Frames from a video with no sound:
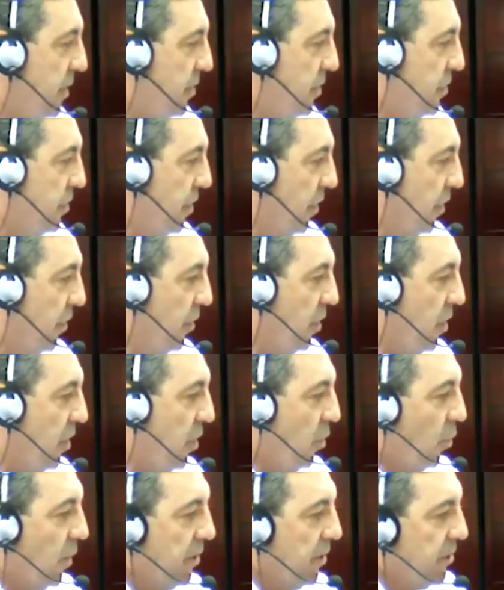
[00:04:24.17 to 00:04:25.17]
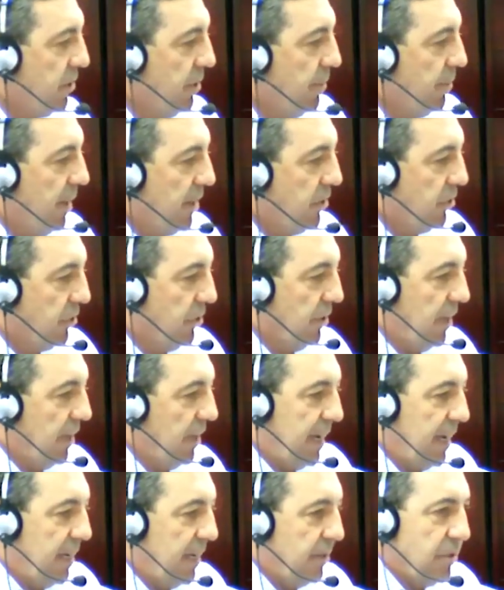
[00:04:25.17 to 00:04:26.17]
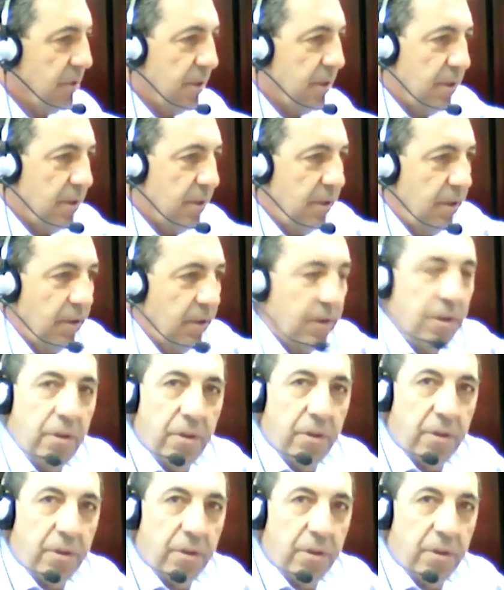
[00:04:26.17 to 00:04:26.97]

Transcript: So once the magistrate has, you